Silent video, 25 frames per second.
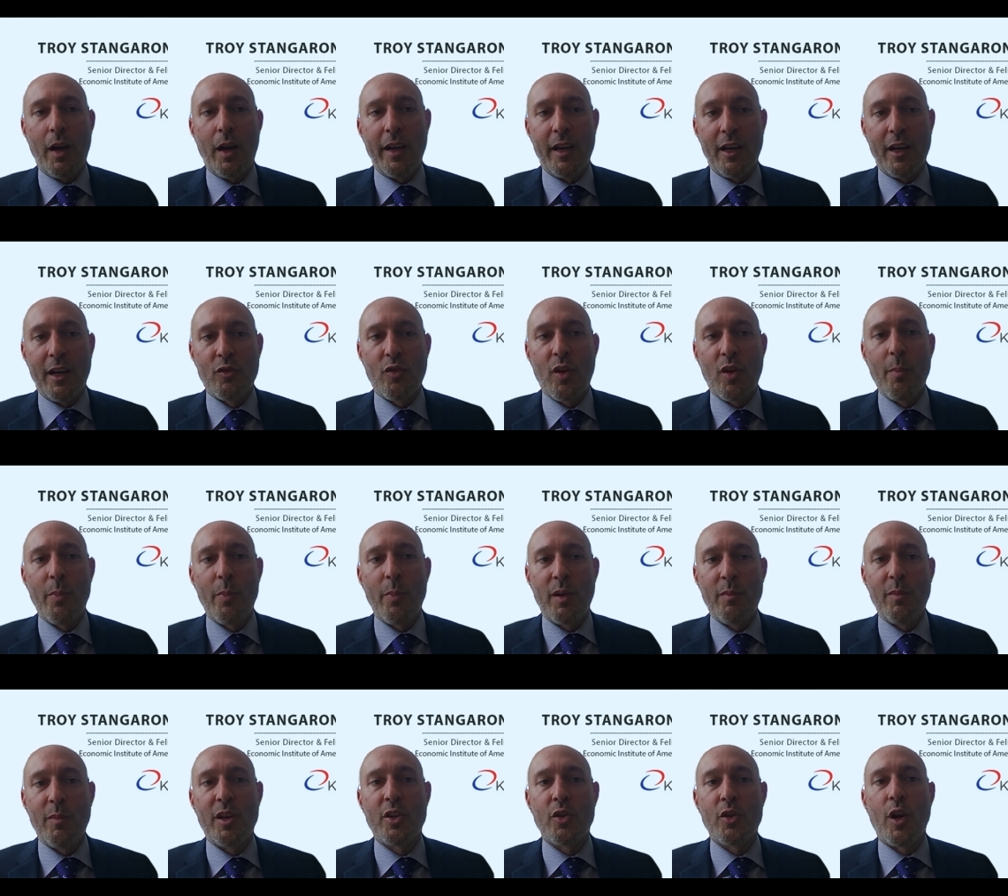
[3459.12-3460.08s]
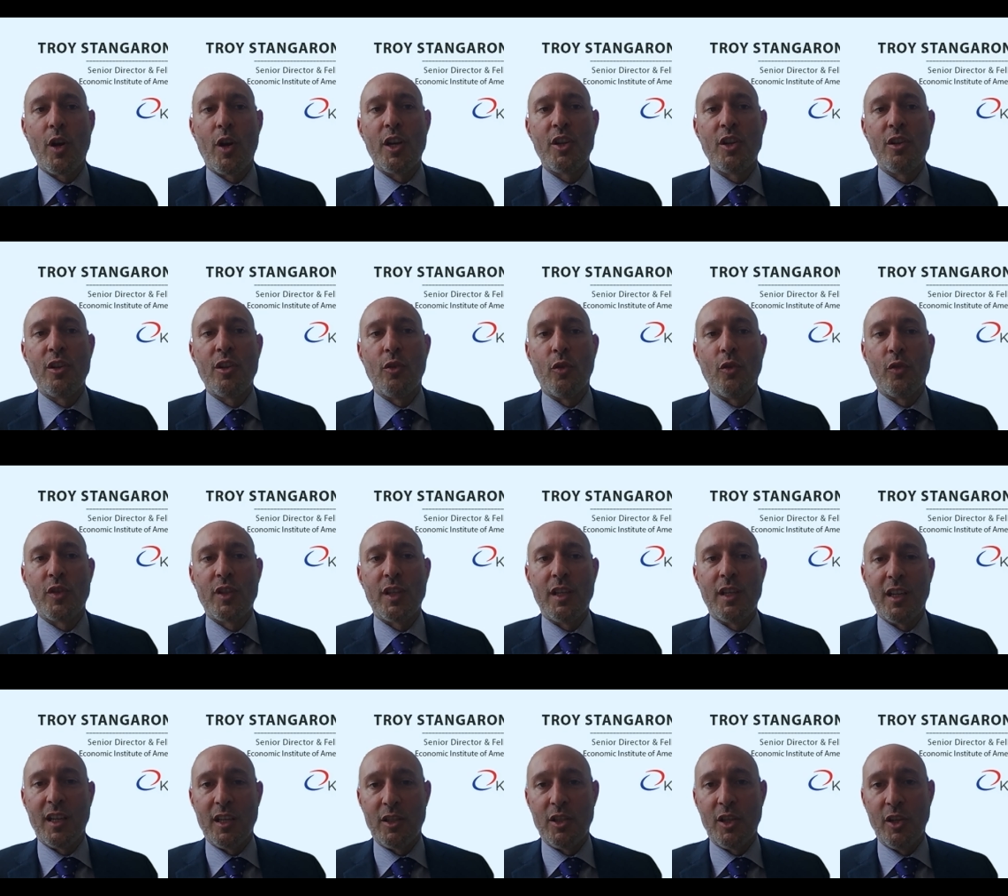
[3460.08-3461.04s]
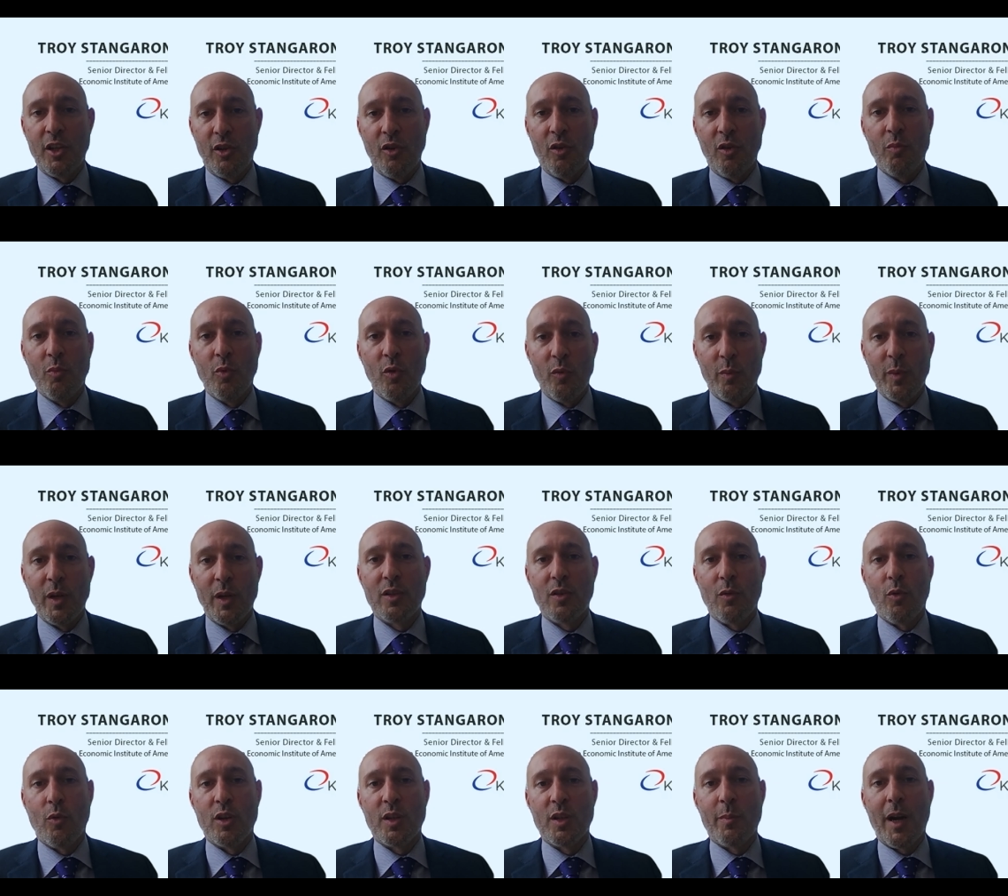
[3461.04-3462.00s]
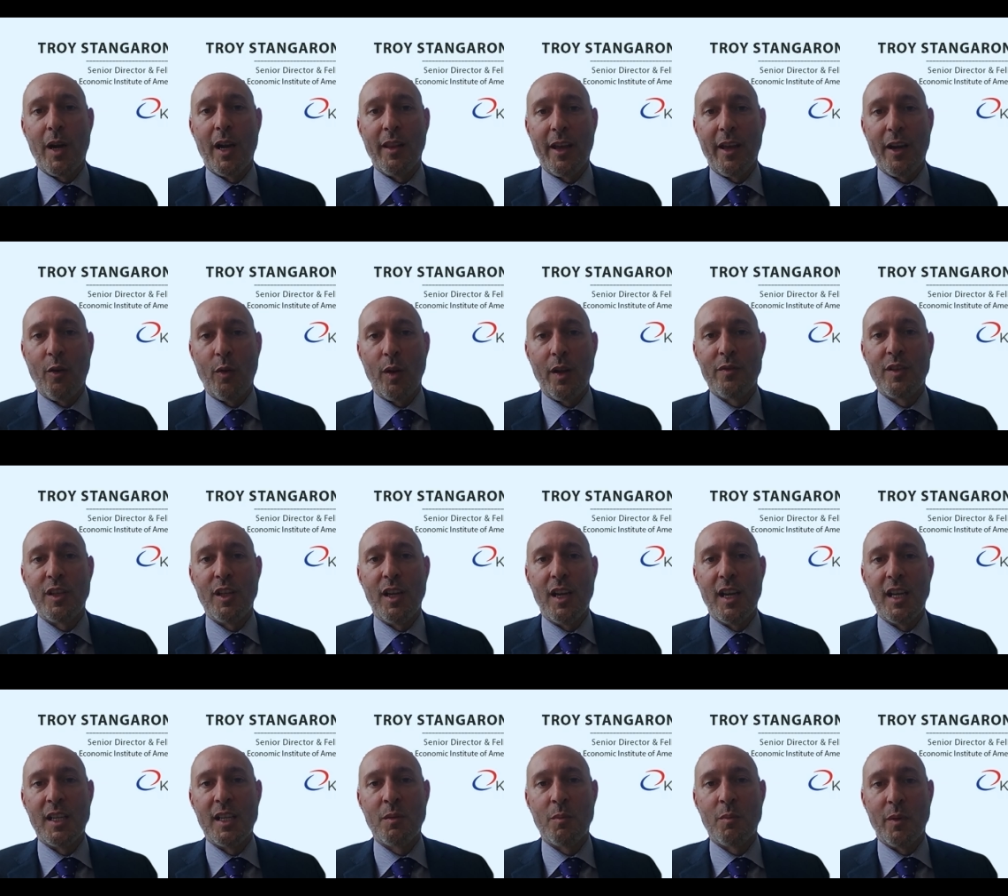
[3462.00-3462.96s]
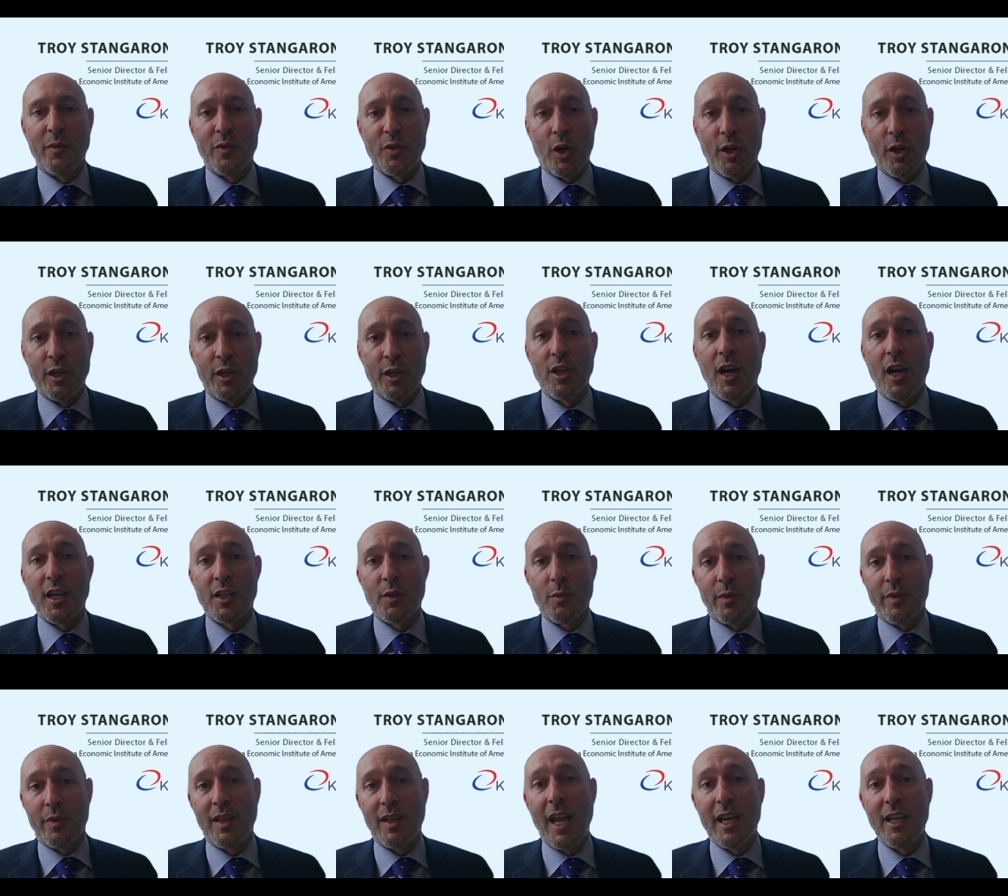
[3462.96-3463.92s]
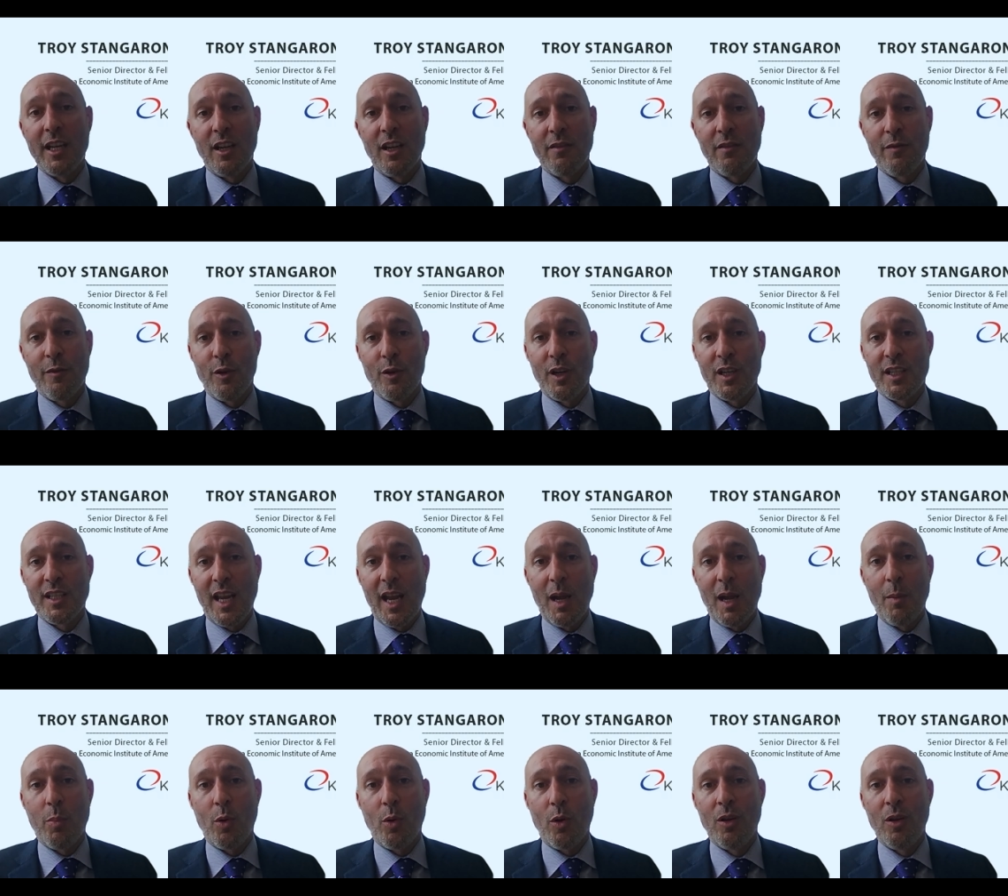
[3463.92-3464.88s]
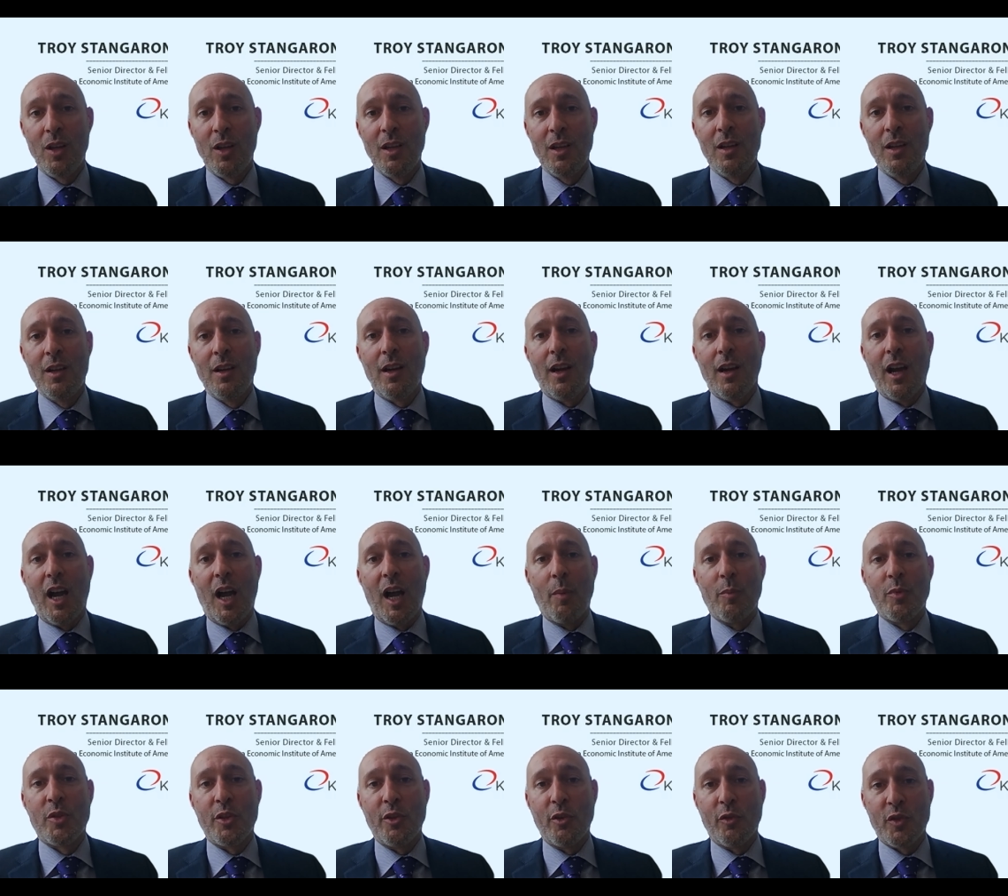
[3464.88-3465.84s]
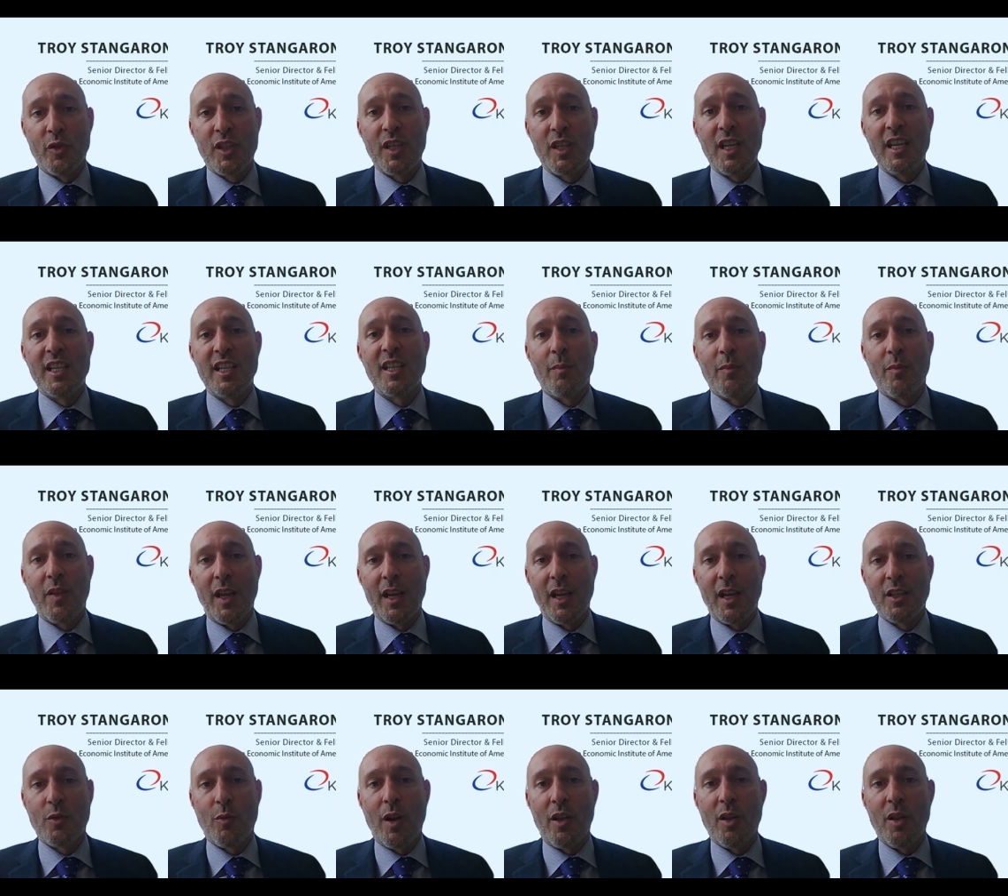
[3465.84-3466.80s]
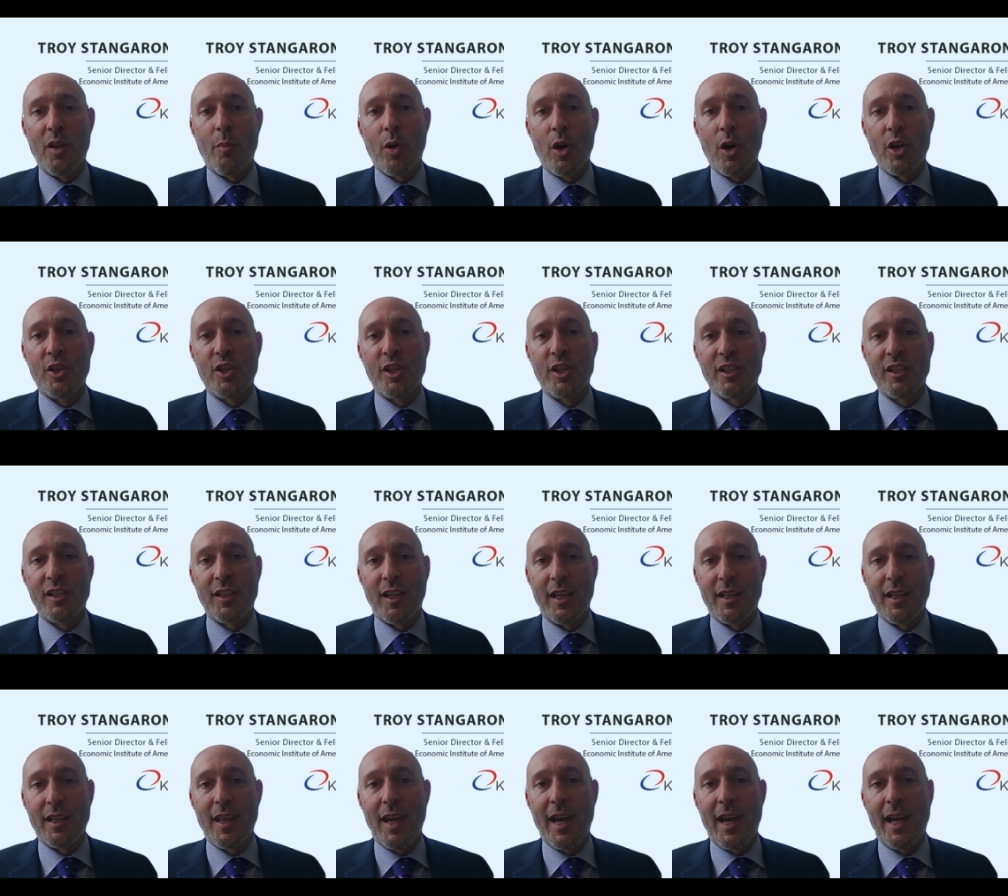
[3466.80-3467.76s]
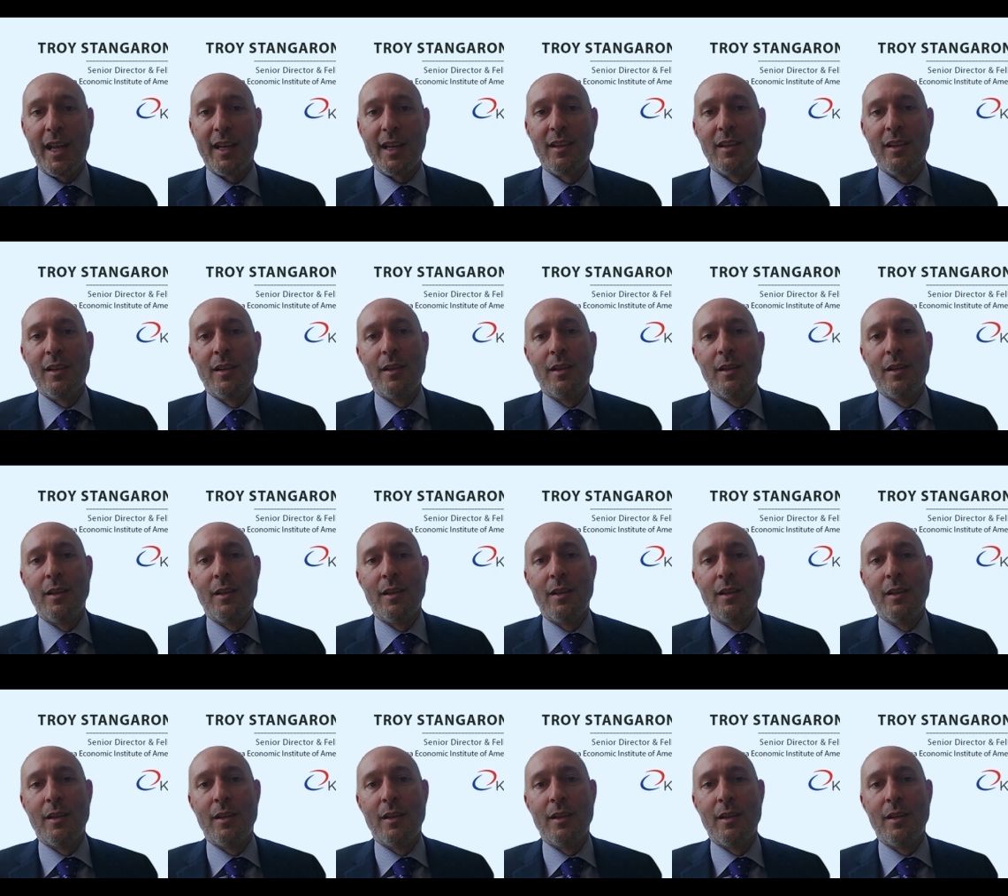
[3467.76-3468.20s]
in a Trump administration, you'll see a continued movement towards bilateral FTAs. We've started talks with Kenya, for example. So you'll see some things around the margins like that.